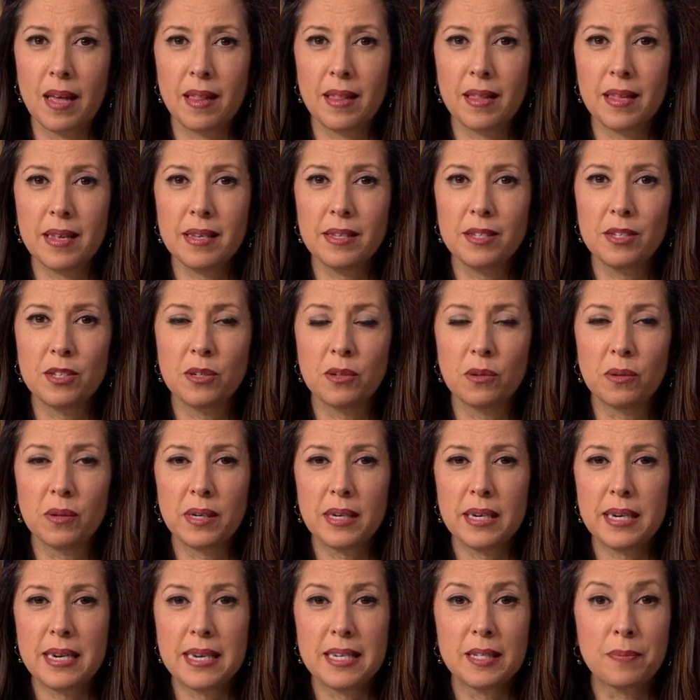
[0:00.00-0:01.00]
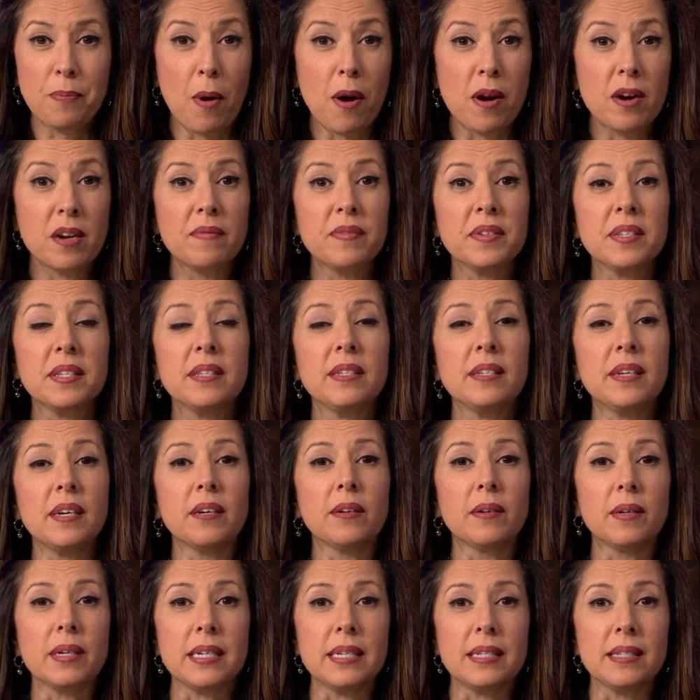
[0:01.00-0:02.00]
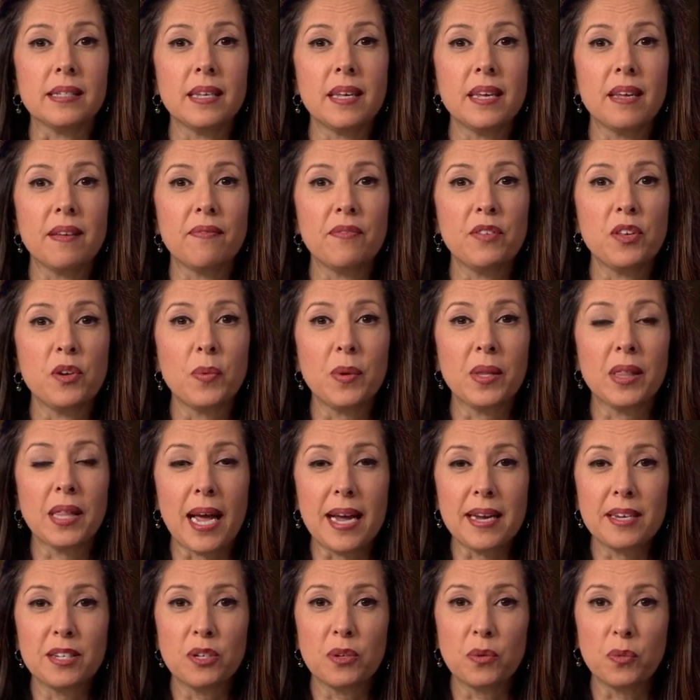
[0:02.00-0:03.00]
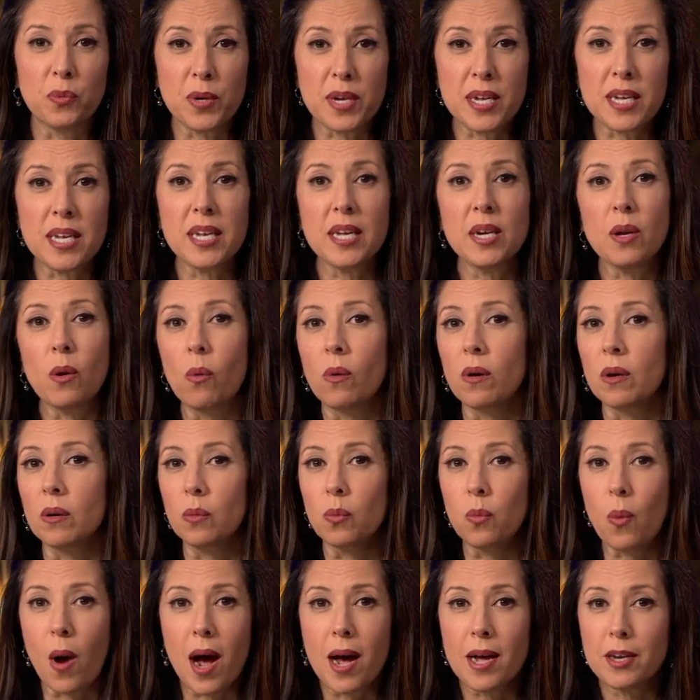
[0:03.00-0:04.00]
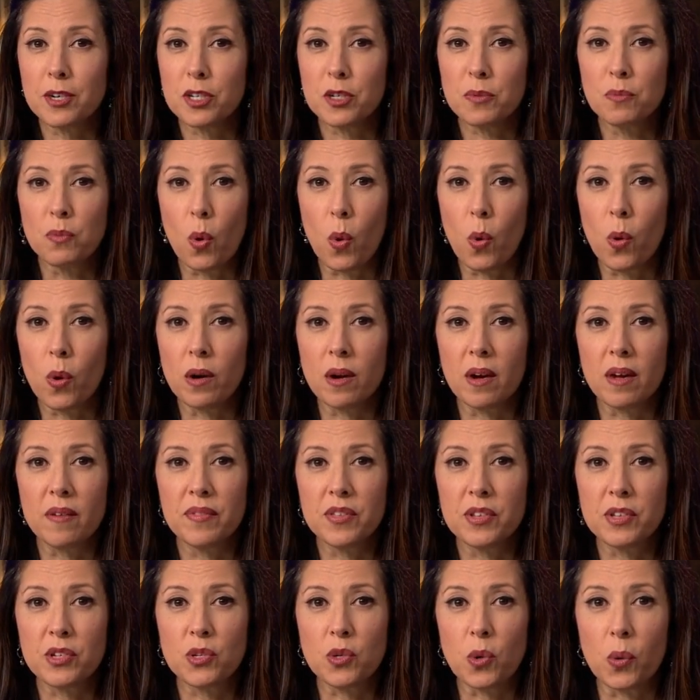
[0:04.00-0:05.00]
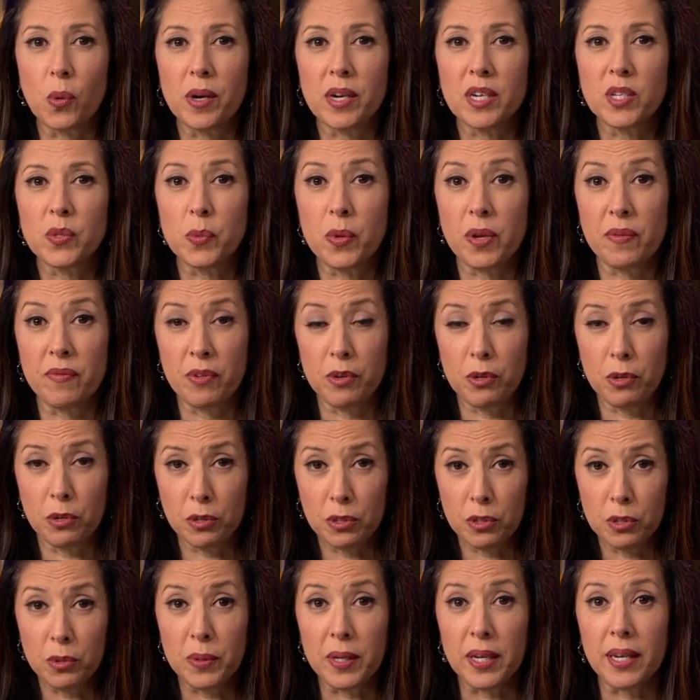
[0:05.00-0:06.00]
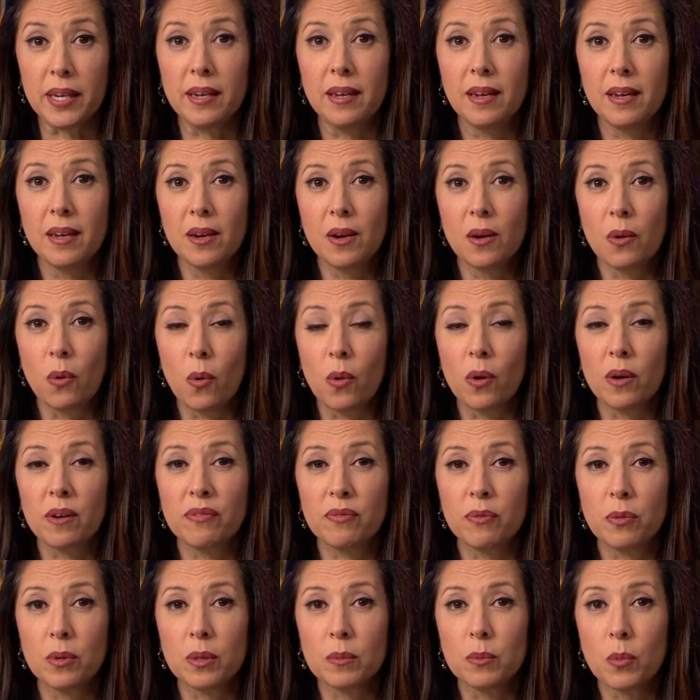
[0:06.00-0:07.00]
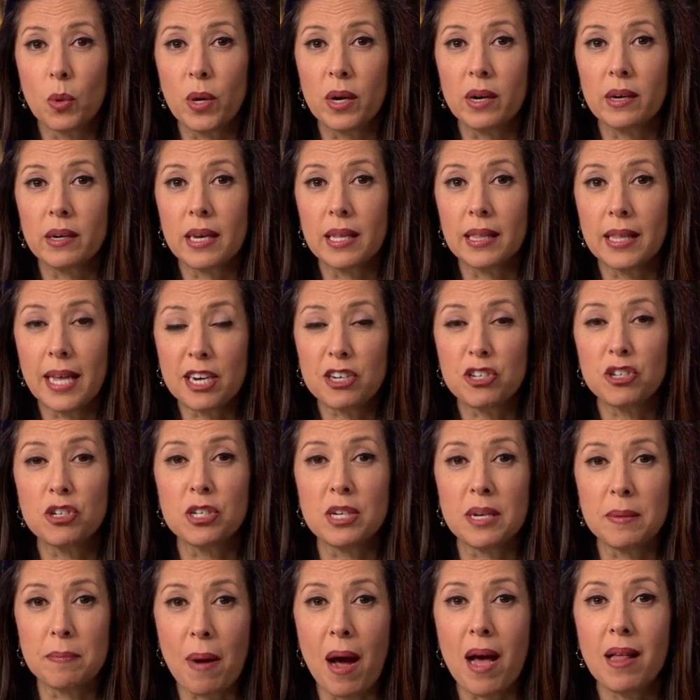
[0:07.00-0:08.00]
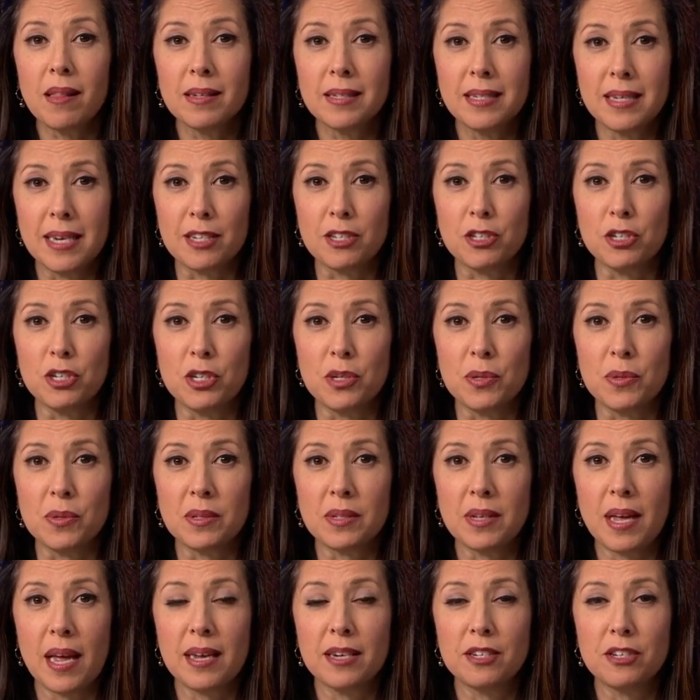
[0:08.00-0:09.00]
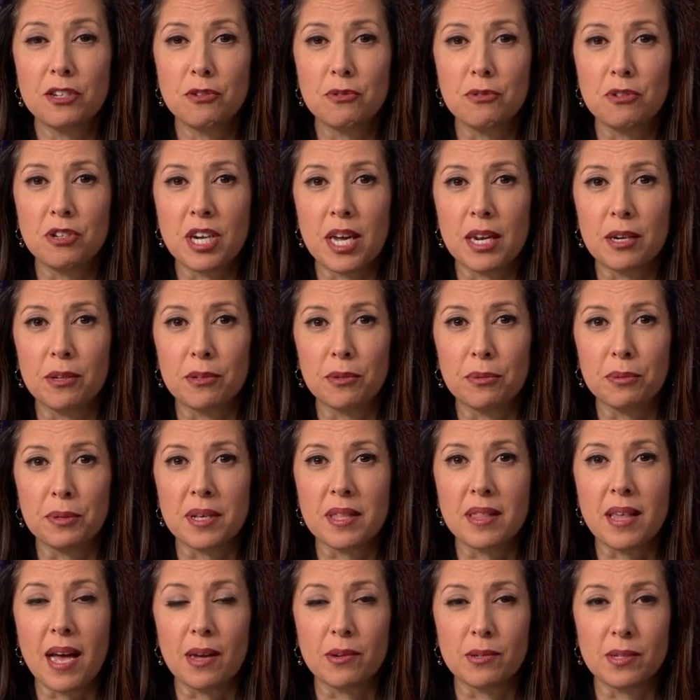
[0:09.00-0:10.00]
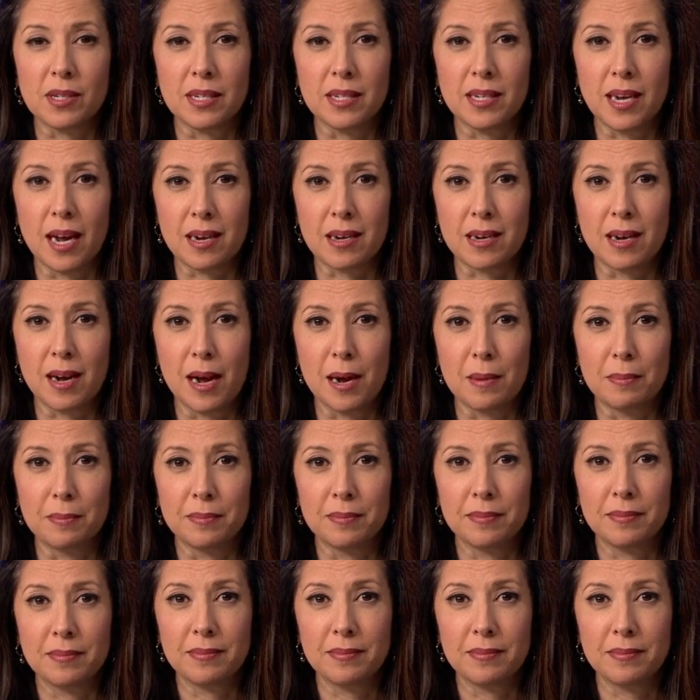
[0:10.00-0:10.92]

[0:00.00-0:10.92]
This story is part of a series. If you would like to read or watch more of the stories we've included, or for more election and politics news, head to channel3000.com.